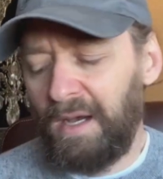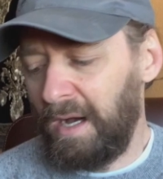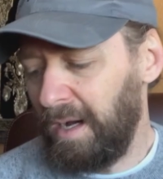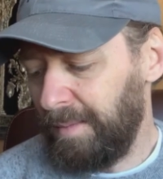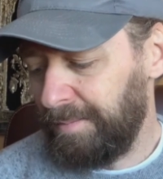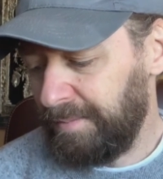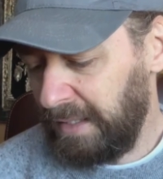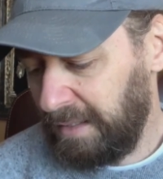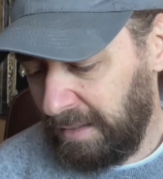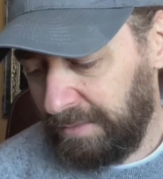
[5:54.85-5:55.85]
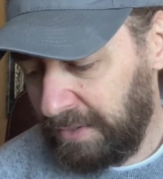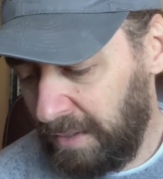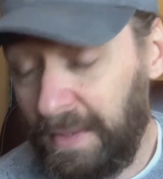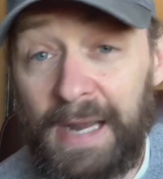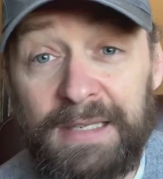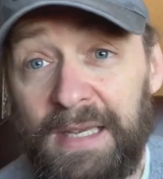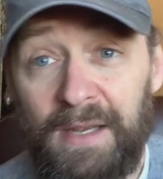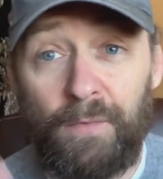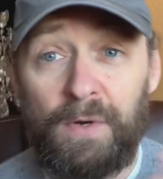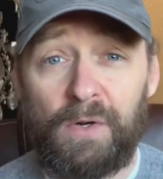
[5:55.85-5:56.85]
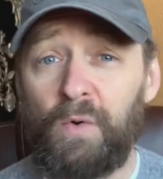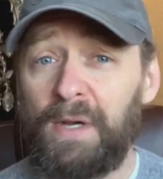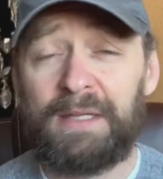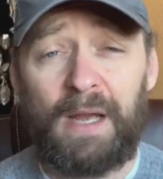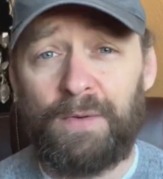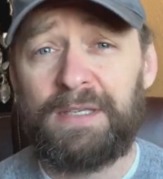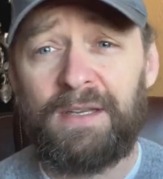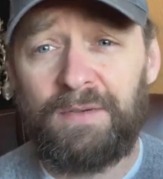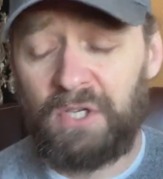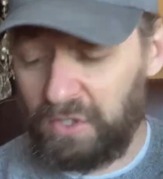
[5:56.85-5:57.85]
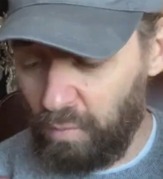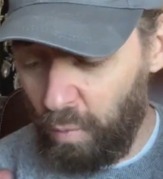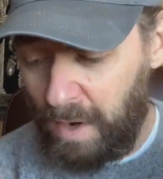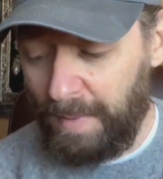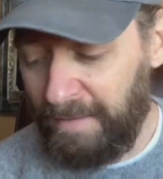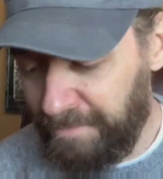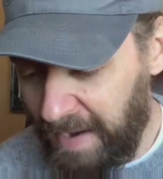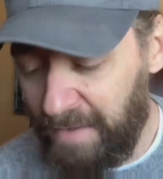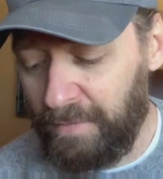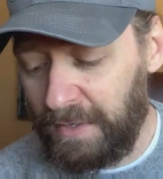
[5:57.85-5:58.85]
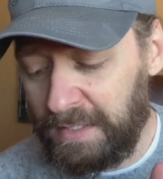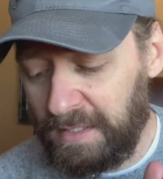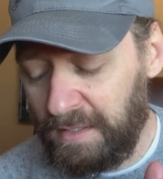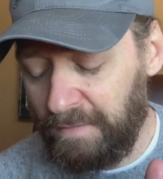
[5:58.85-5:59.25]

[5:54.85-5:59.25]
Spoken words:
You know, so that is it. Real quick, that was it. Just one of my favorite